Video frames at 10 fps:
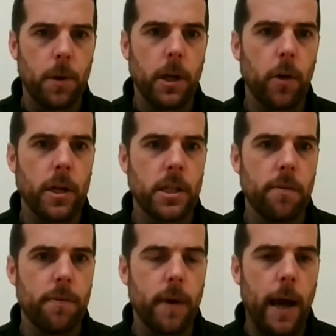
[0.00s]

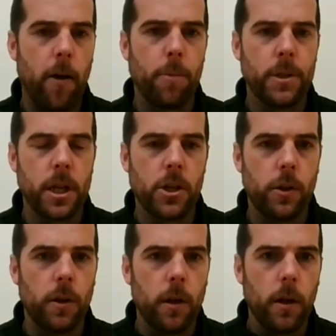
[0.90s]
aggressive out of
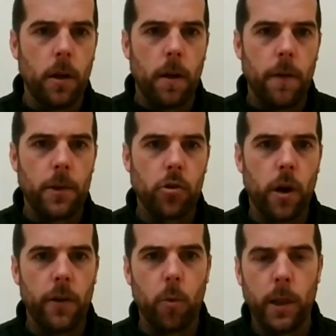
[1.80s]
possession and to
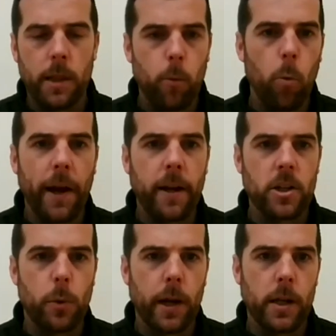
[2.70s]
try to win the ball back
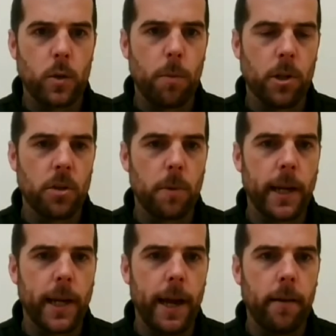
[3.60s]
as quickly as we possibly
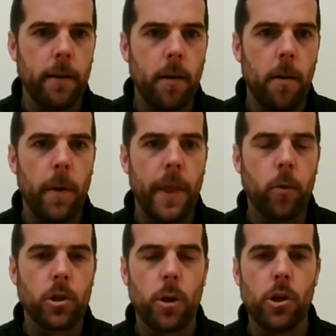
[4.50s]
can. But then
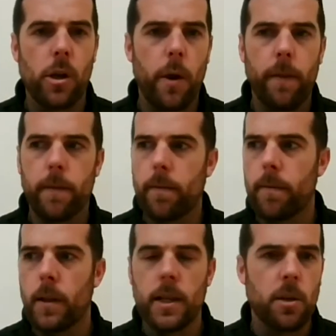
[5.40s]
also showing the
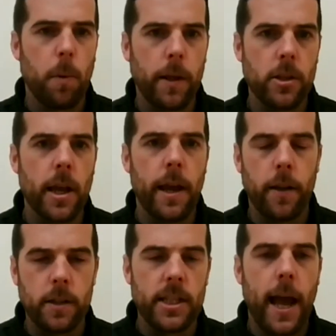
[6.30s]
discipline and
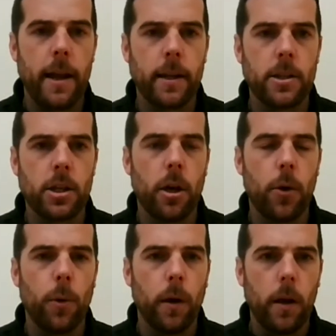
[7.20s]
understanding to know
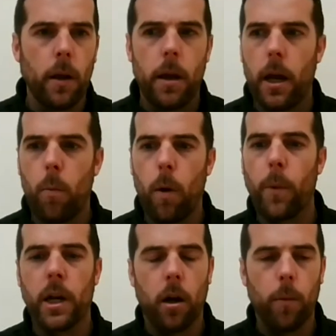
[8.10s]
when we
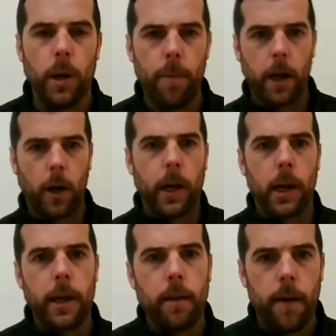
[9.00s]
can't win it back
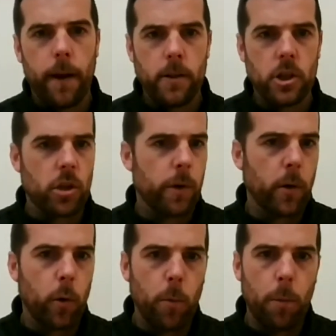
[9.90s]
quickly, and then just to
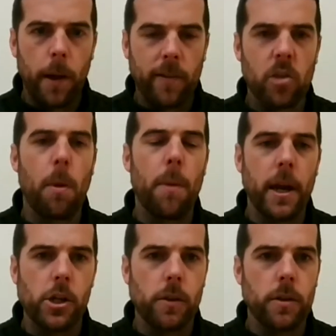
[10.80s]
regroup and to be
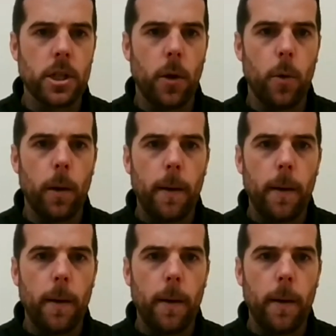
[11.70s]
patient. So